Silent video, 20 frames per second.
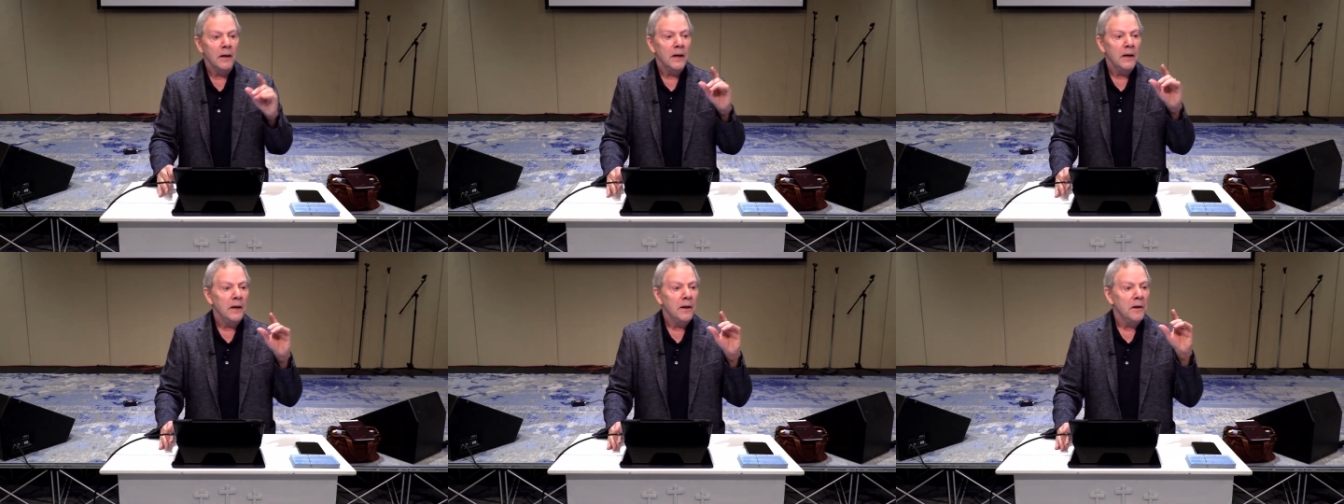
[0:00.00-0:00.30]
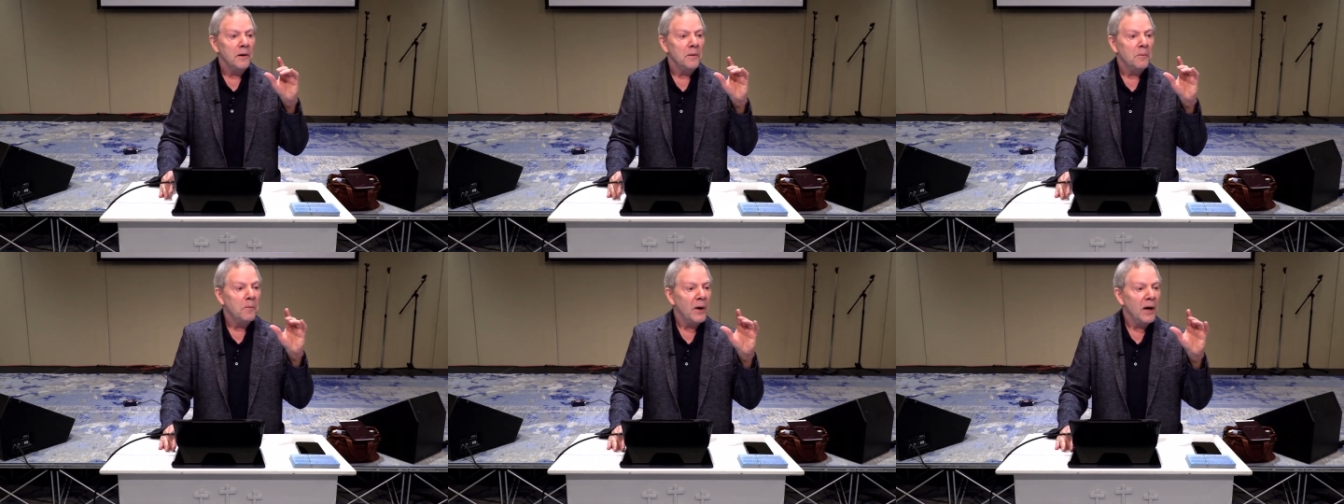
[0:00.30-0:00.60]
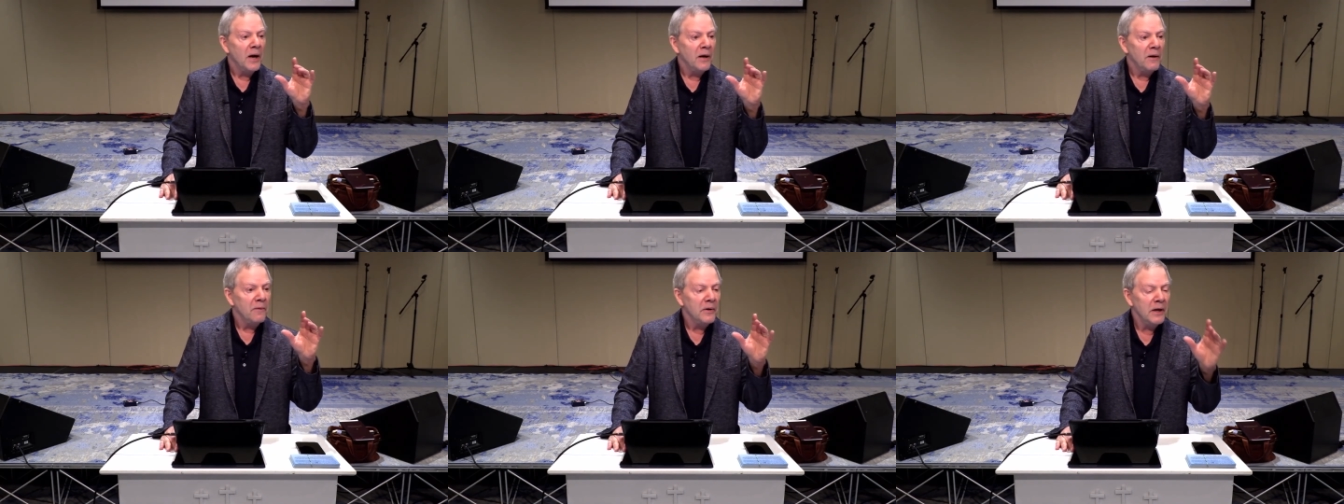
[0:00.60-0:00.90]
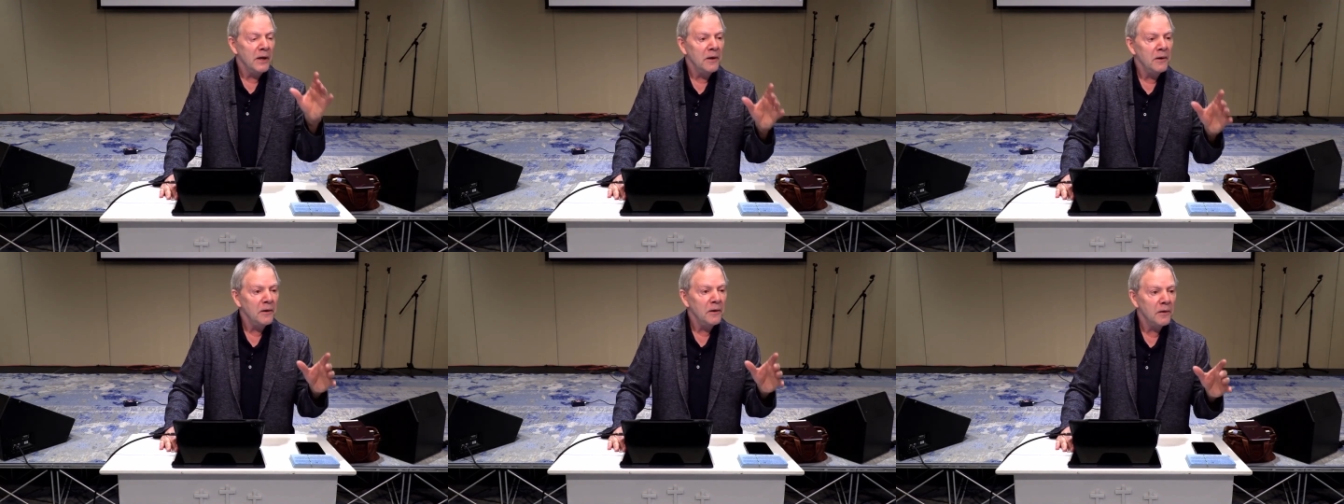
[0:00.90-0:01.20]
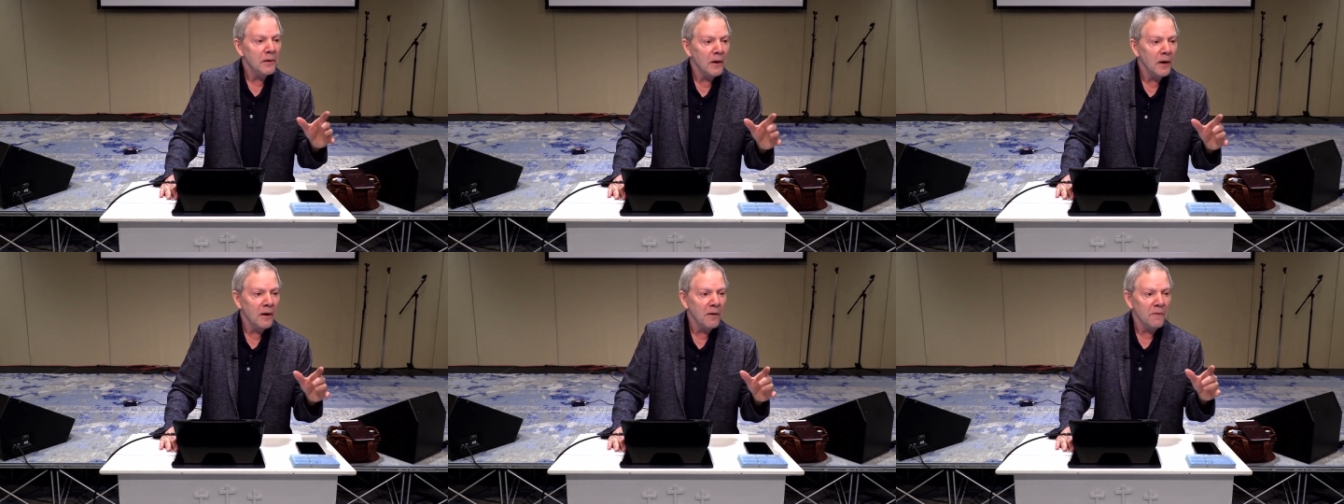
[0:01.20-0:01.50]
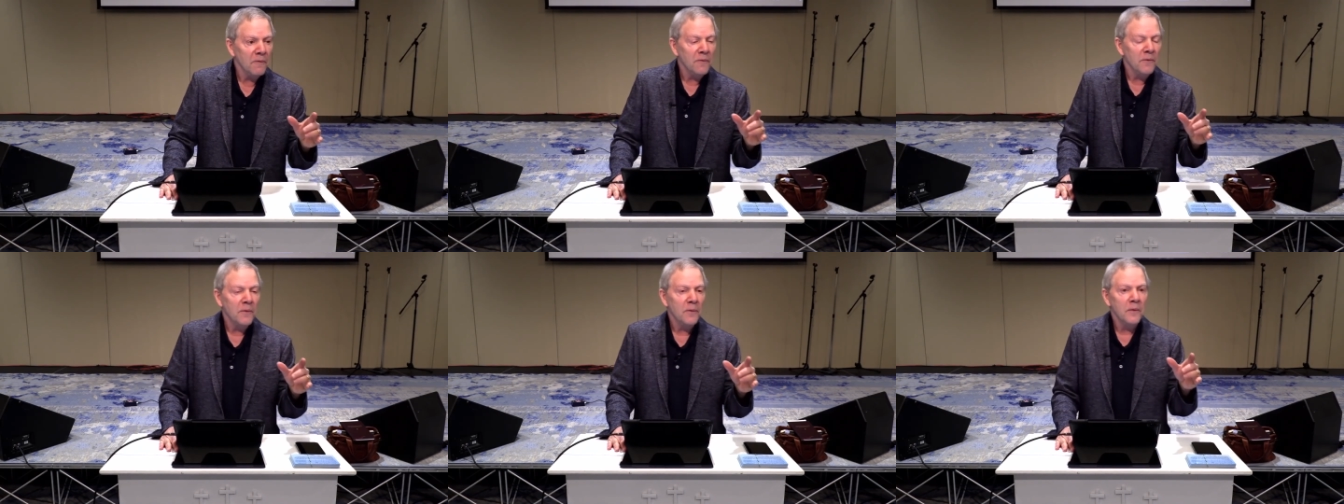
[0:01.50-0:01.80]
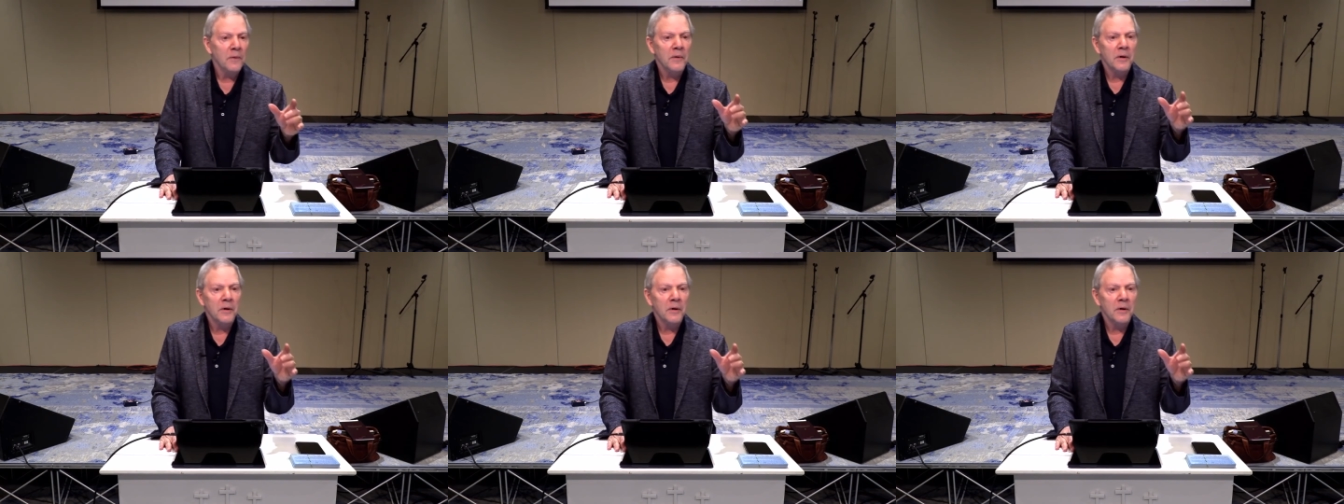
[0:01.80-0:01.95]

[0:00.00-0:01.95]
It is by dint of